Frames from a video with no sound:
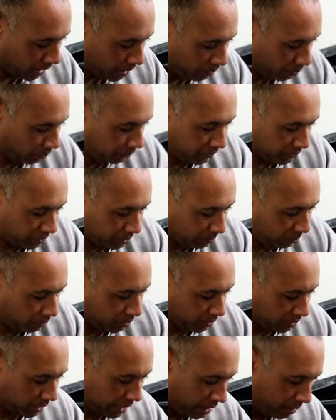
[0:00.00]
I don't know if it's gonna
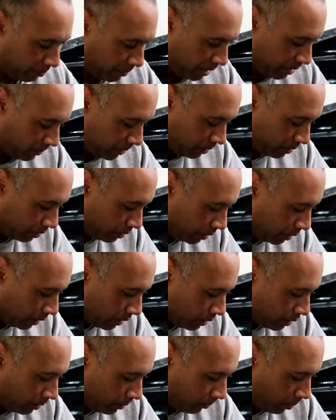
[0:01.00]
push it out maybe
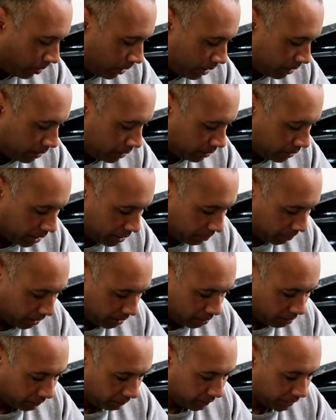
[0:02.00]
and then kind of
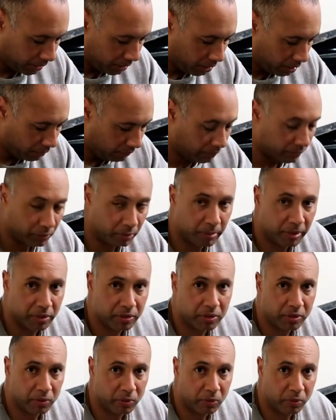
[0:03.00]
make our fitting off a little
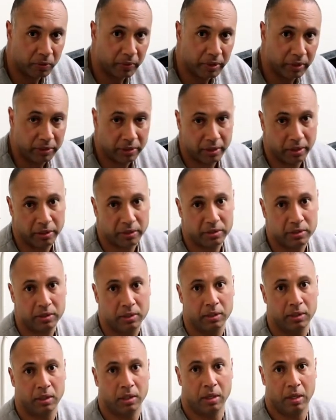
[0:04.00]
bit. So we'll readjust.
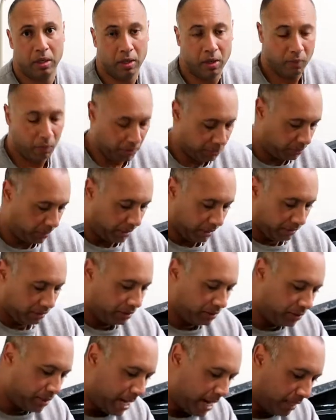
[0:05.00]
Once we get
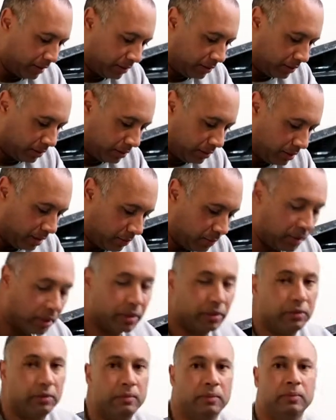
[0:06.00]
these tacked and then keep
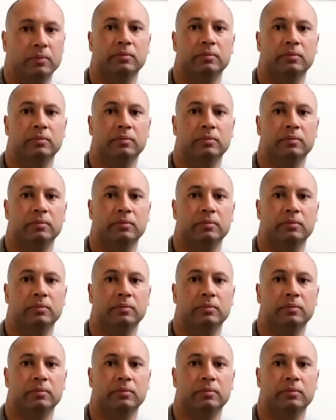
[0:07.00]
trucking.